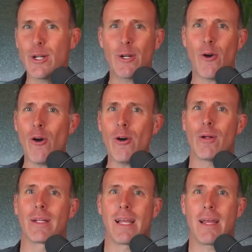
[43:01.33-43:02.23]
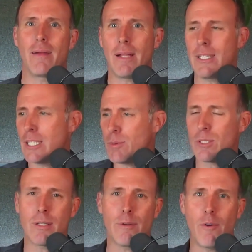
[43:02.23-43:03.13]
good at all. I just
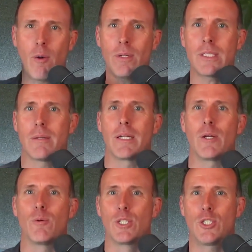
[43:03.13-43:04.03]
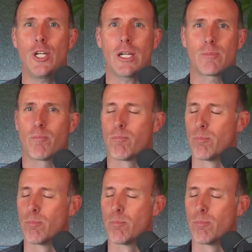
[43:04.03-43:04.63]
was on the phone with somebody who was just